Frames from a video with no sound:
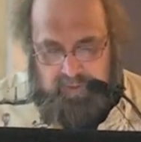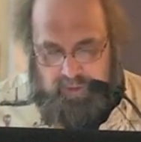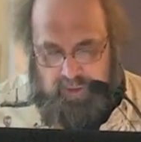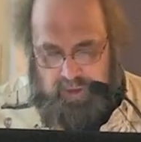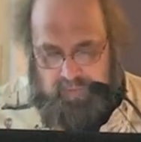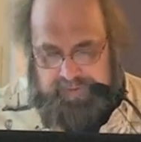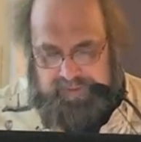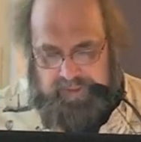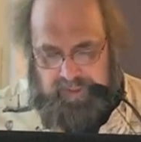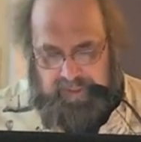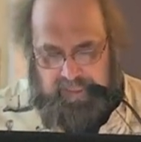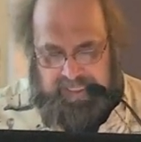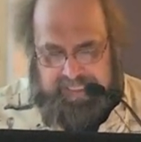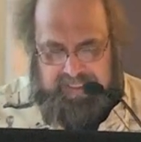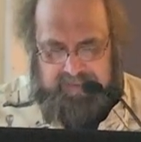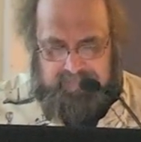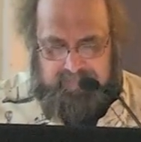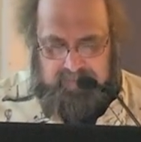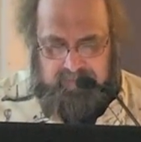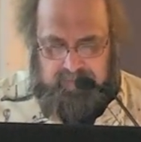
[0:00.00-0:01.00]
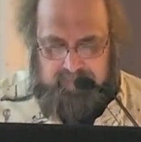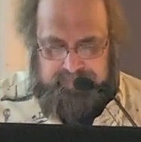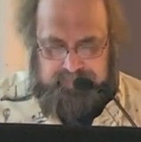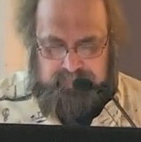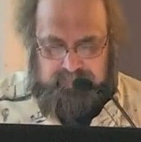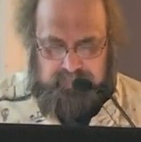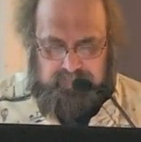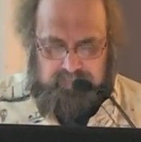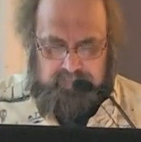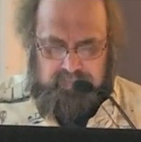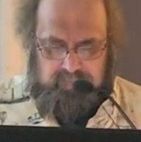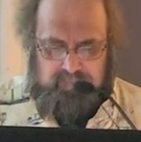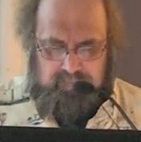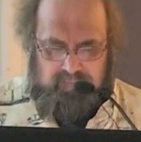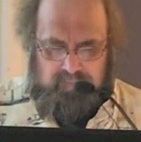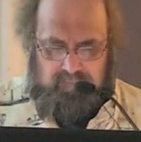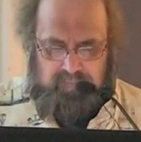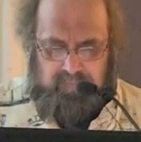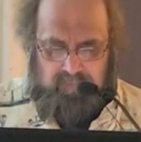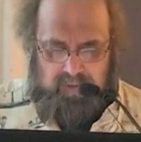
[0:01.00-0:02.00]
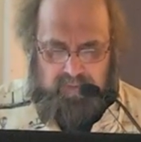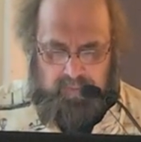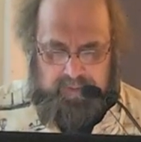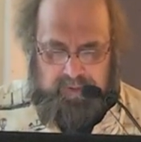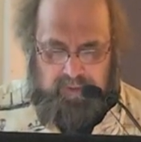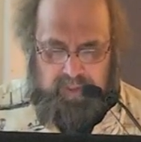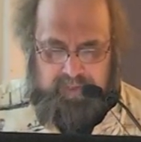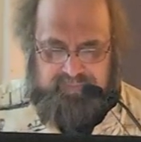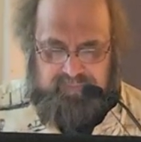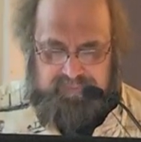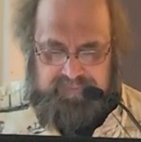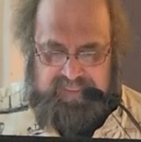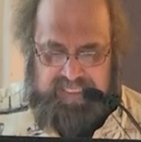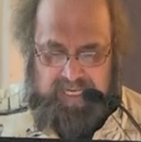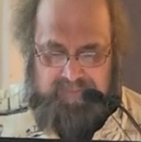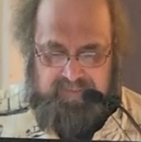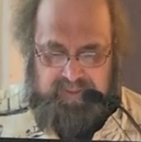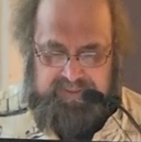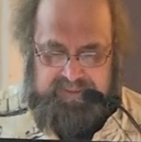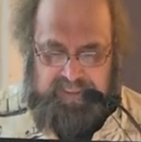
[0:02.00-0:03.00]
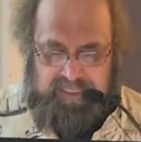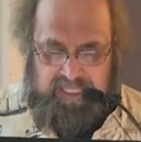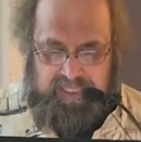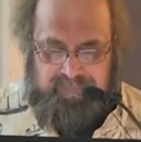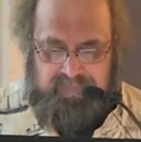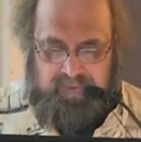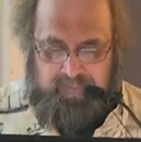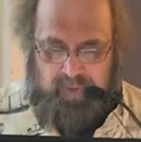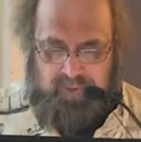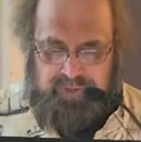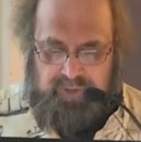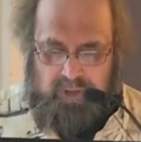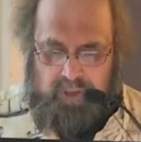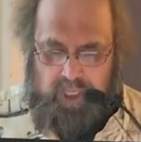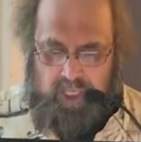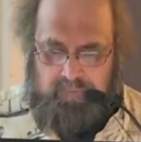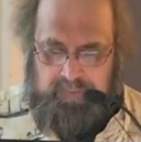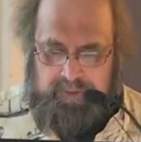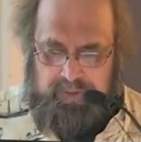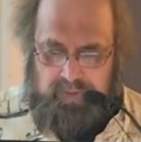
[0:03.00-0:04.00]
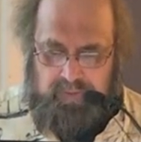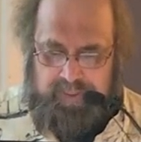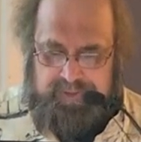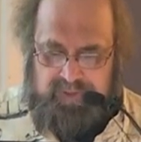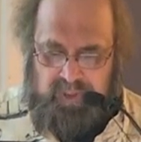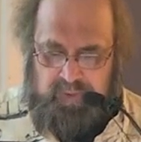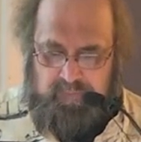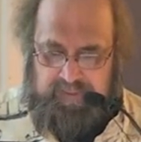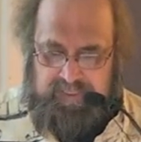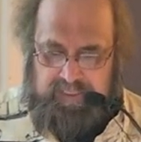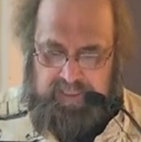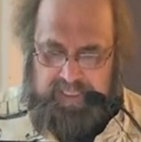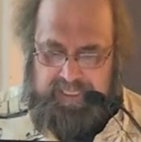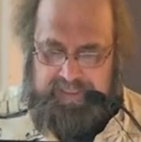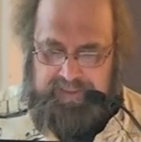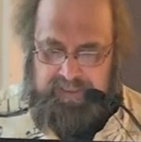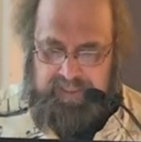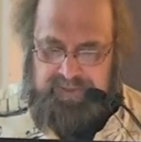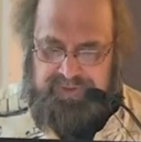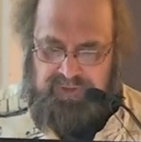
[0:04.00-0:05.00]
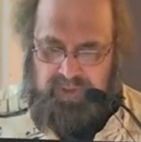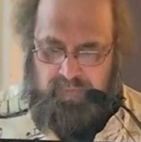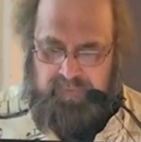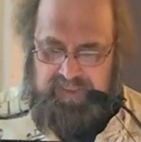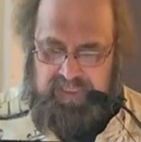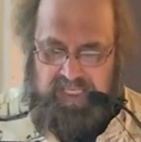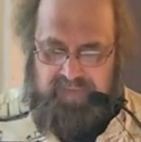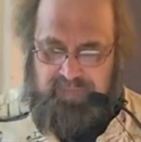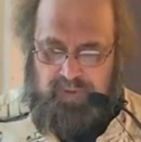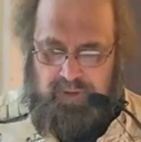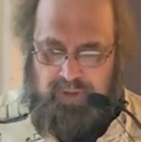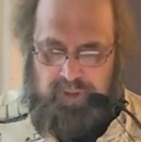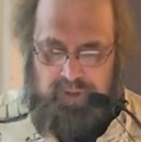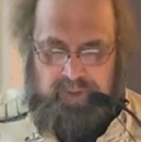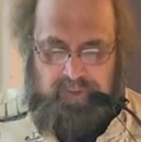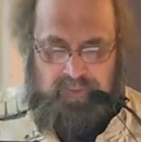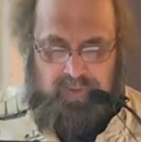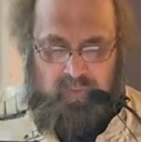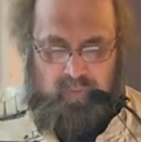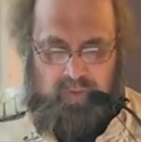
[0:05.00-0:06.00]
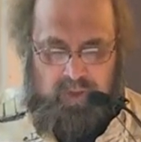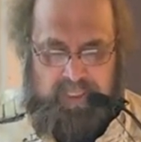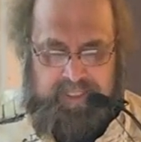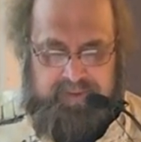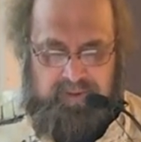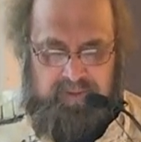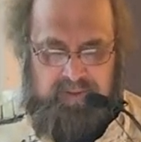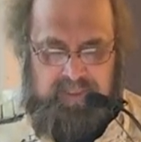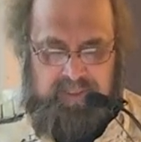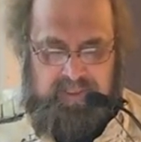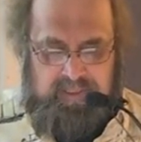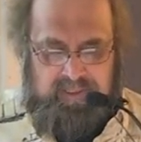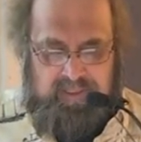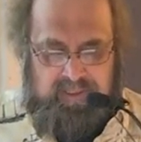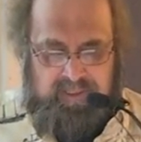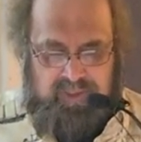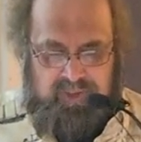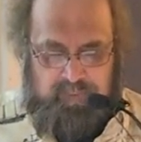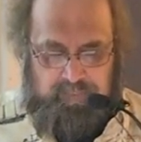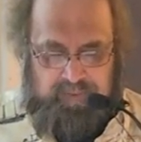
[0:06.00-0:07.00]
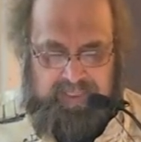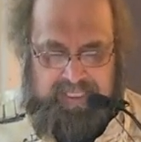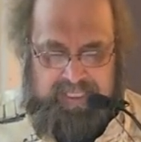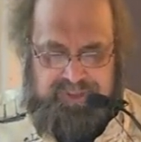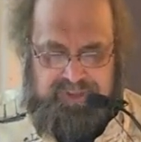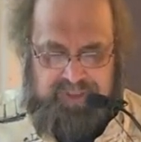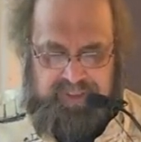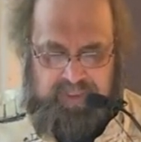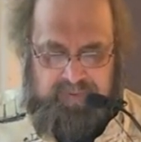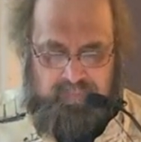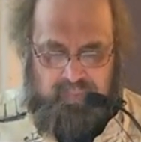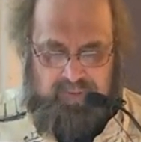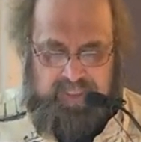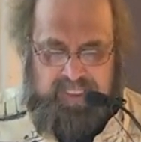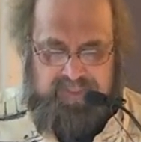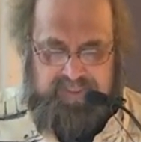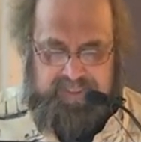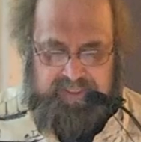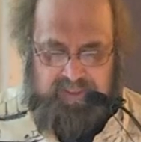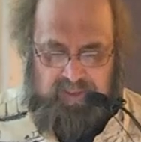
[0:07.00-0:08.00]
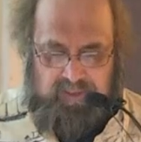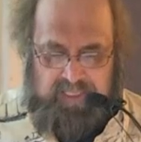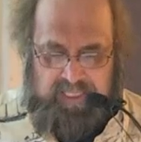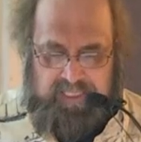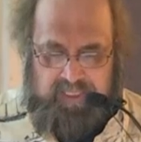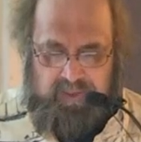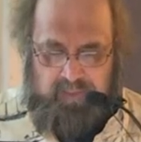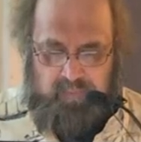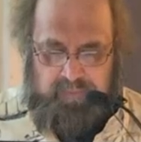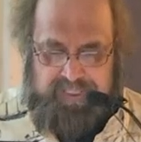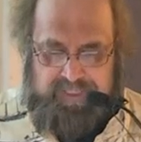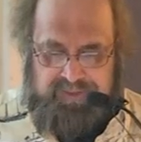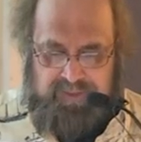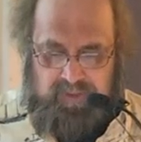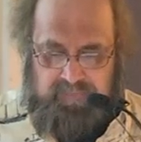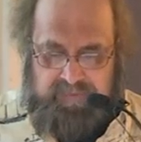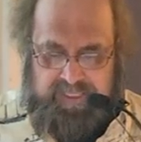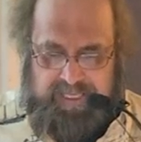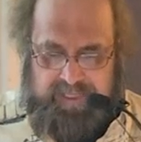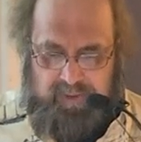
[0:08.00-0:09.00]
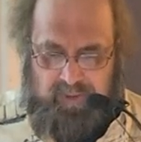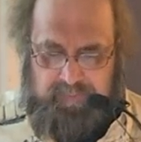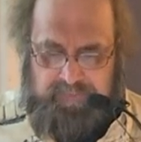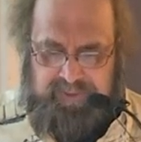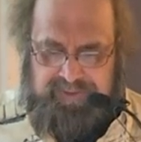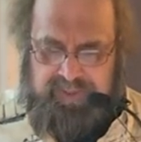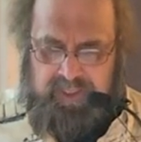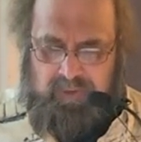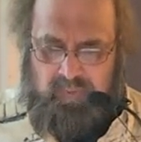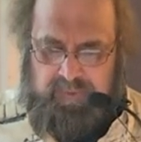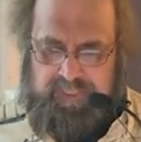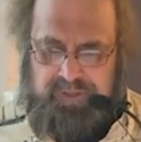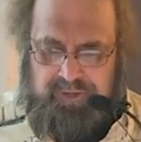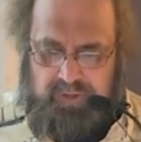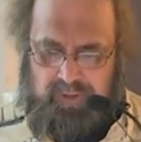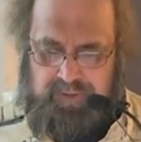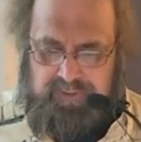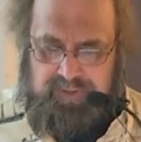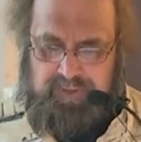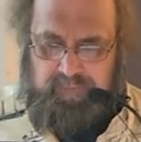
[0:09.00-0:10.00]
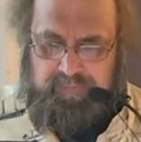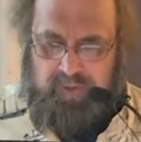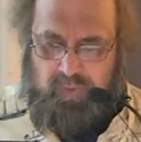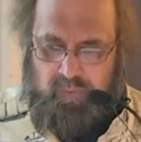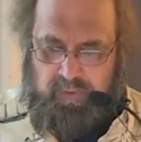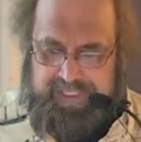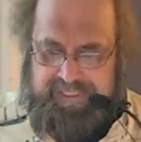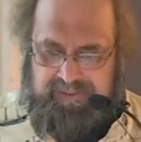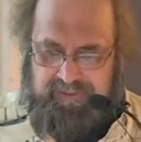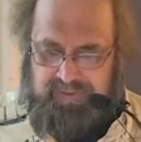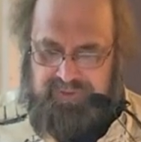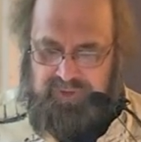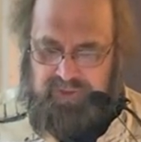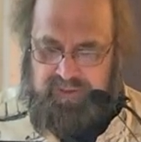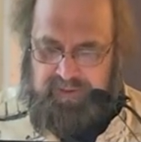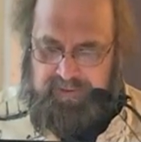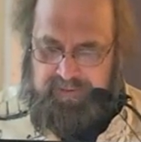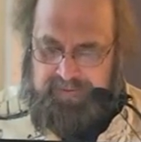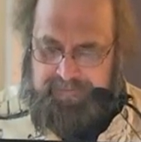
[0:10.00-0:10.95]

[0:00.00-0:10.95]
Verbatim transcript: During the night, we heard from time to time the most horrid noises behind us that we ever heard on the water, splashing and breathing in a loud, wheezy manner, but that we took to be whales.